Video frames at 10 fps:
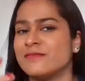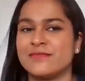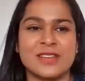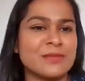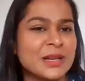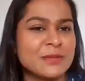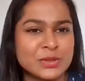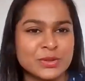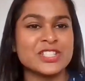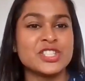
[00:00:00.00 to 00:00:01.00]
sometimes
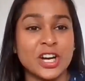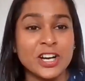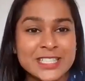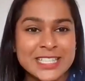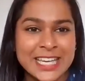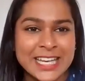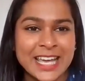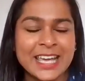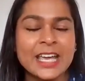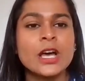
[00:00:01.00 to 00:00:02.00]
known as junk
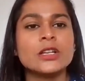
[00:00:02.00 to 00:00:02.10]
DNA,